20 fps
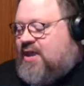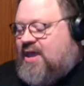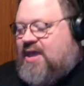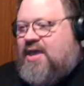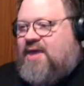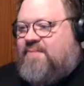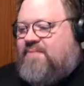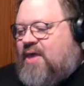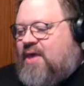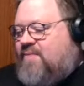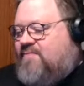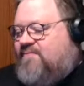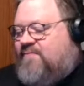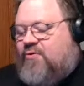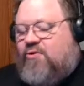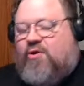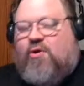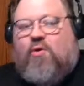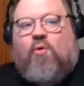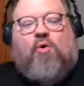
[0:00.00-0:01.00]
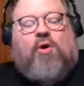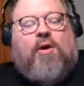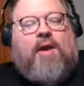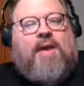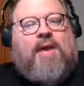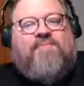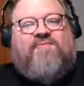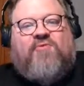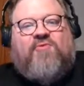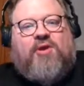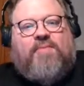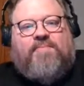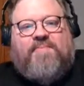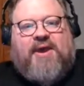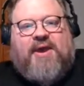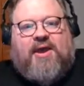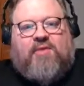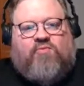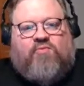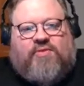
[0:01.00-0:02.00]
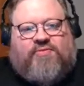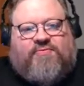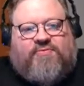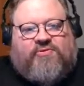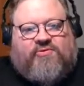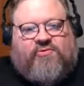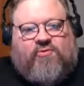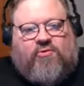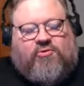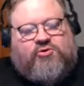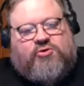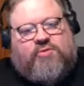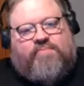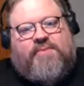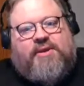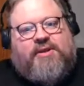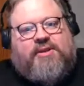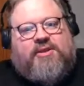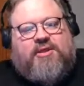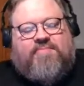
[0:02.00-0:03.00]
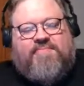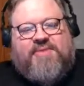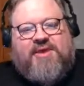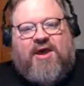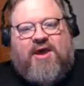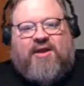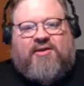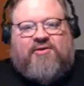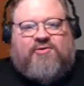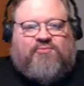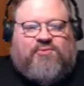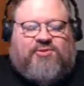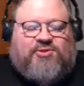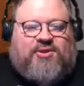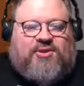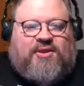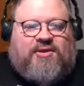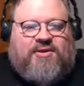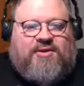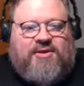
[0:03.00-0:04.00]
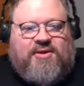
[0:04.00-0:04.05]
I'm very bad with social media, to be honest with you.